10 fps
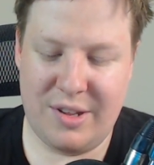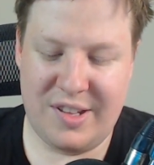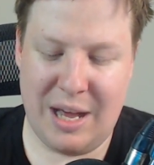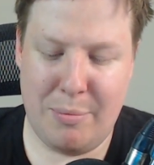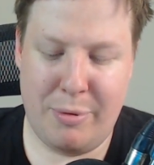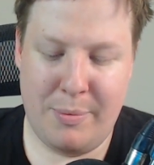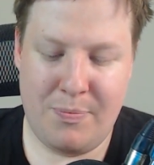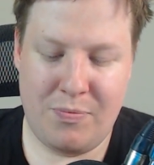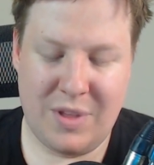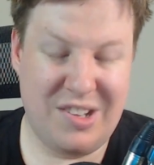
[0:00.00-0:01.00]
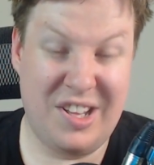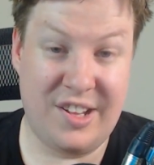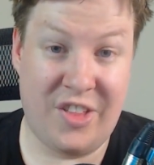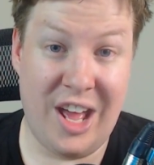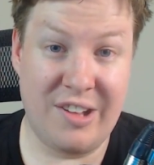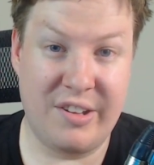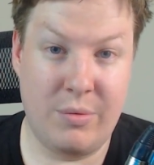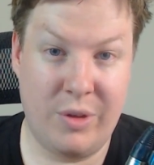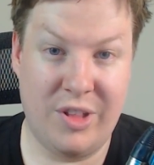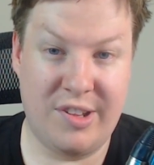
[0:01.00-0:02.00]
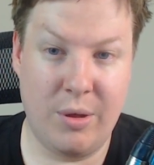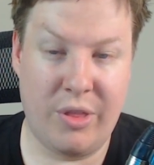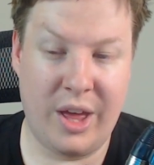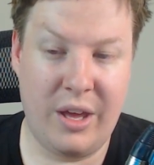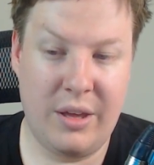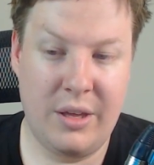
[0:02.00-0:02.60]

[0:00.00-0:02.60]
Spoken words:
sub 6,000 with the Stealthea.